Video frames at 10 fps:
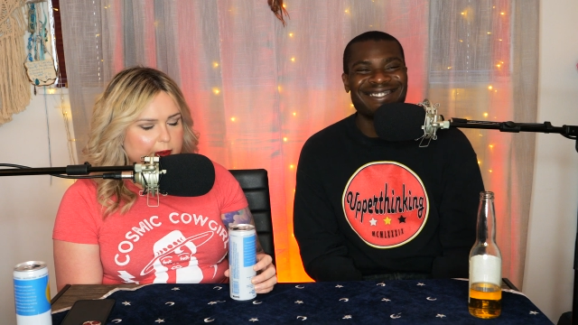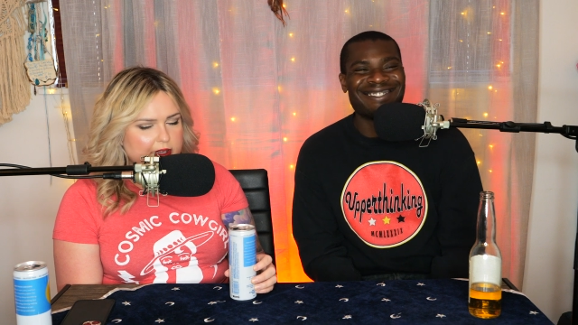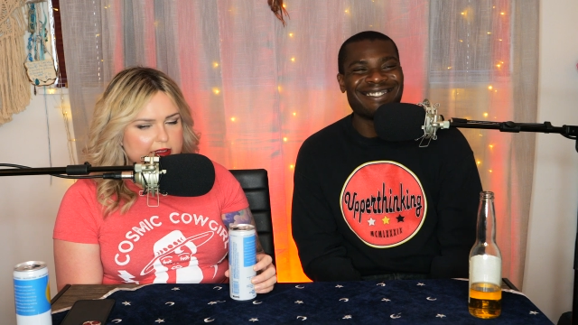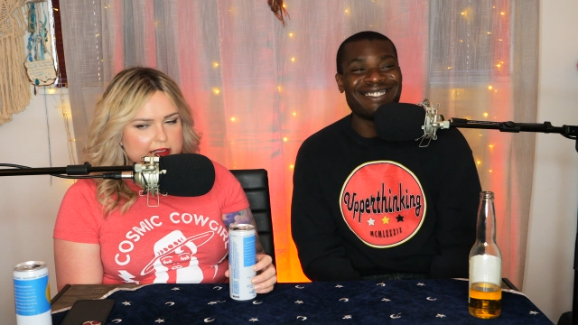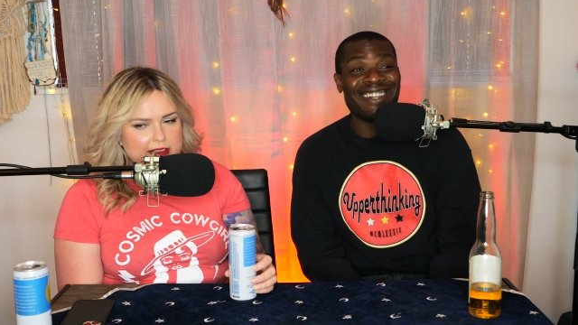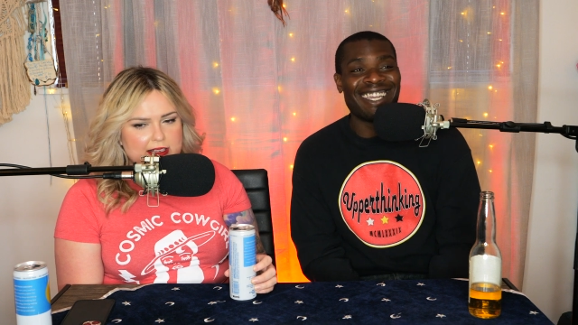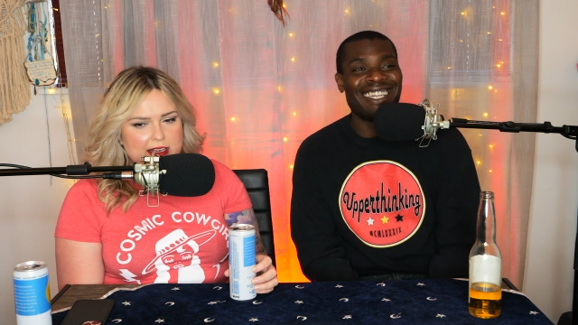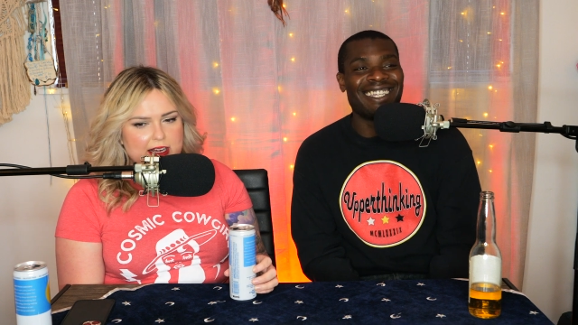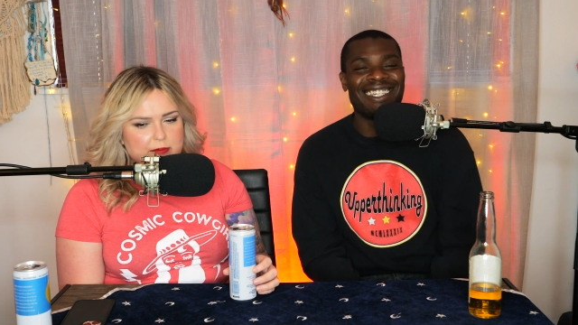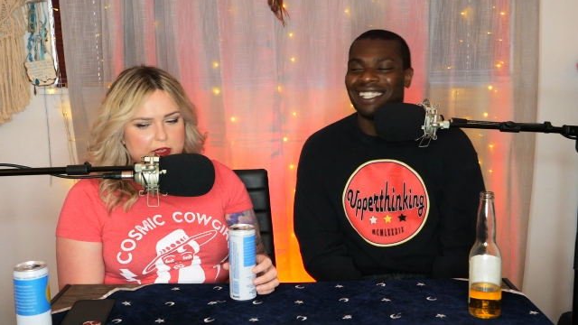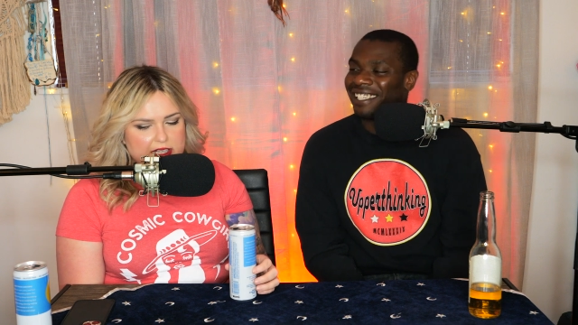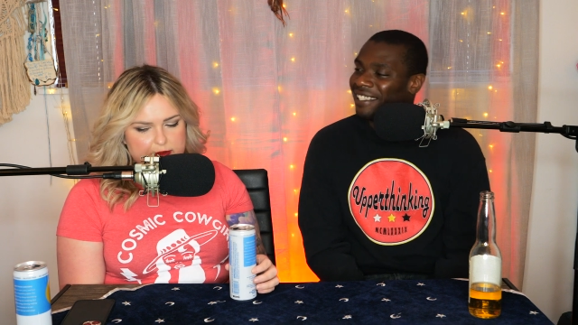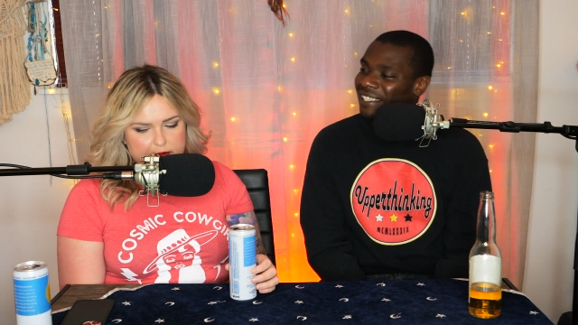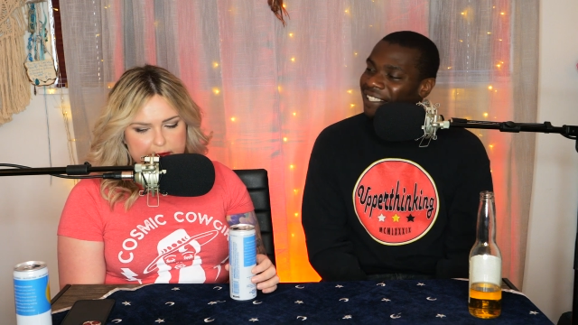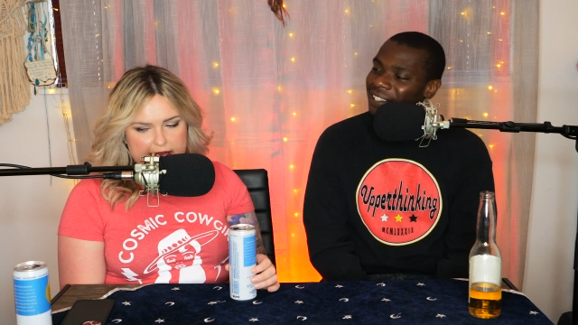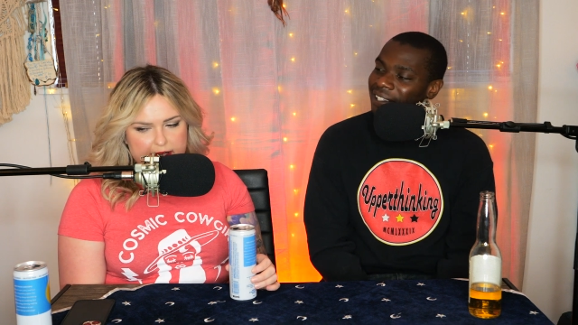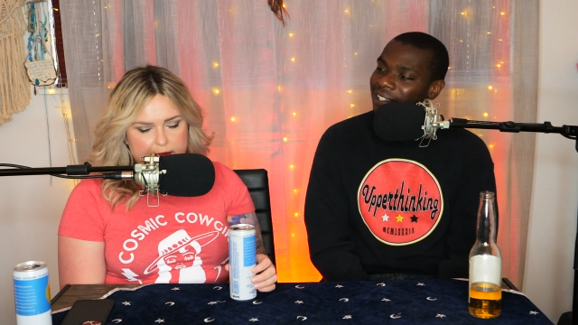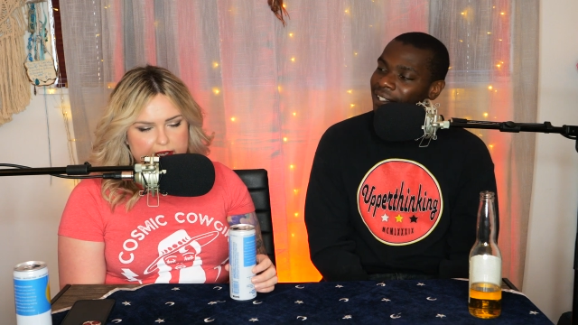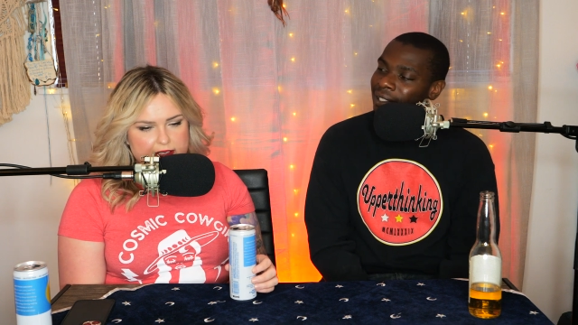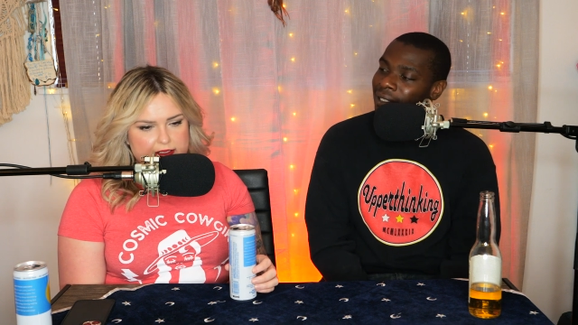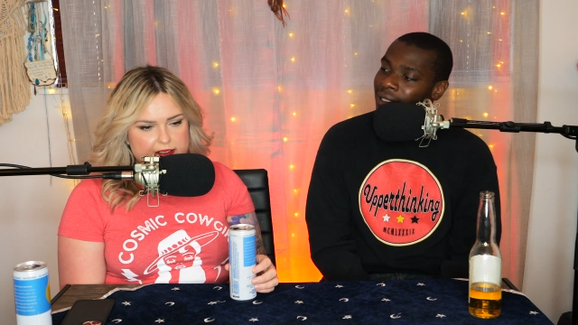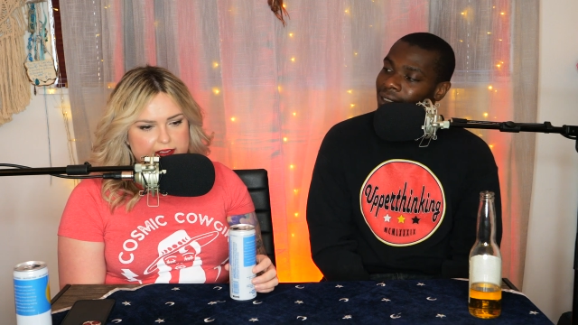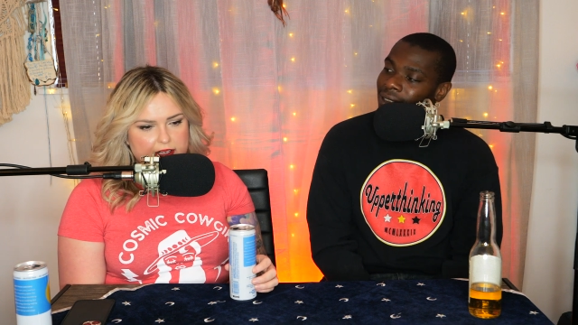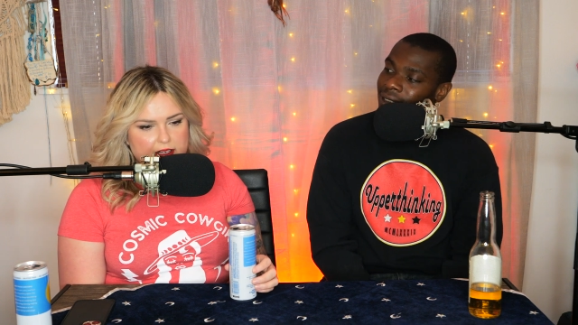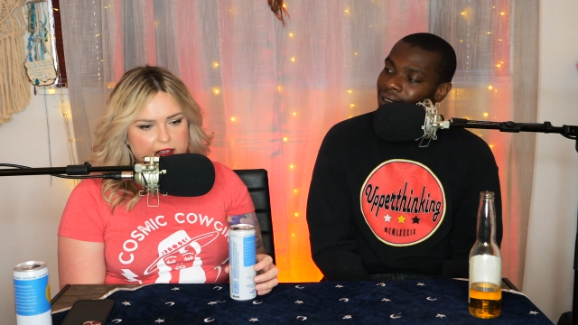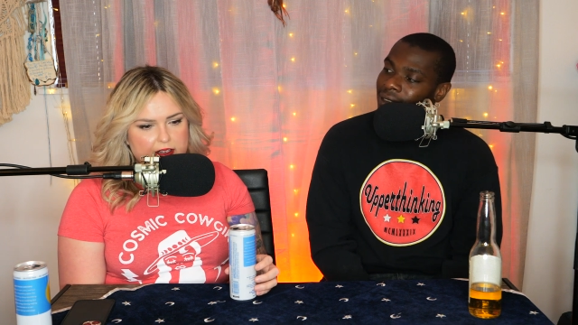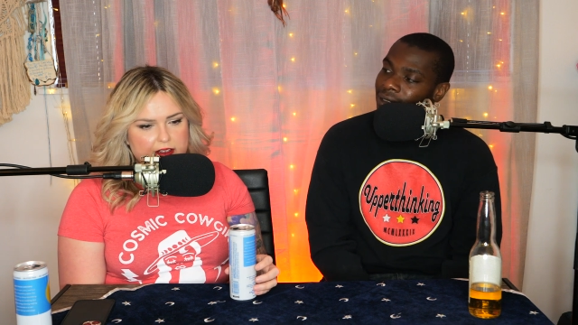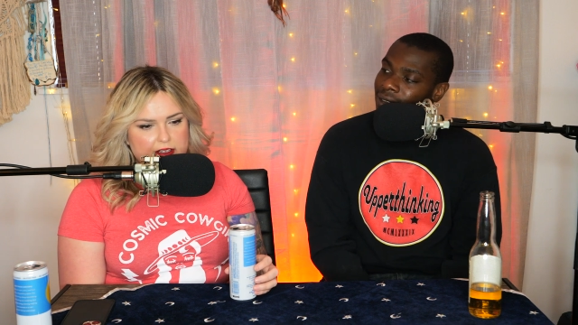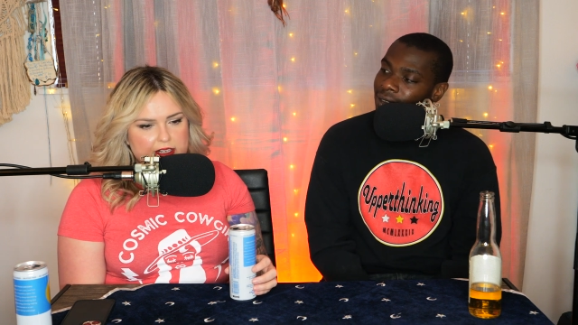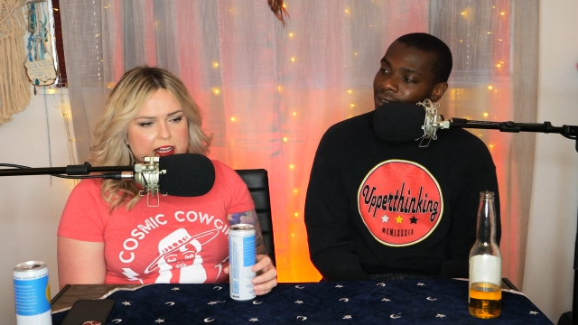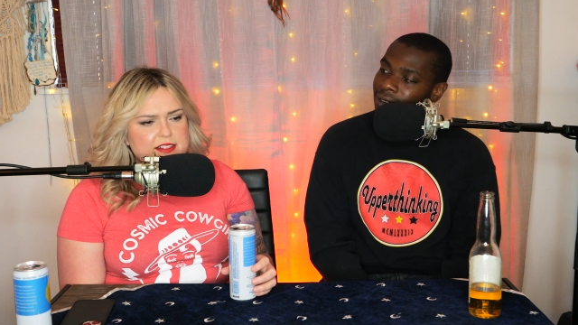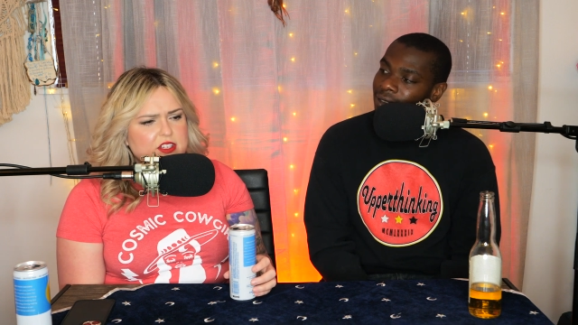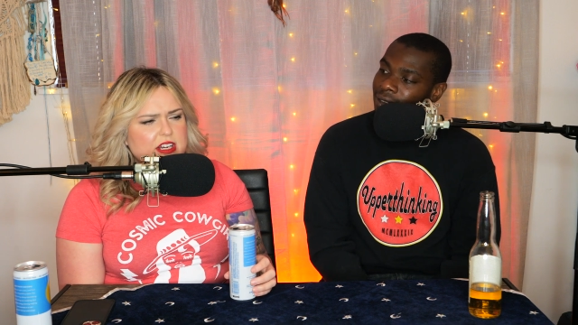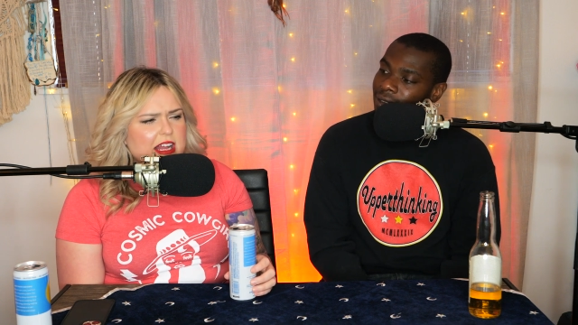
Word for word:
Speaker 1: but right. i'm glad to be back because uh, it's a good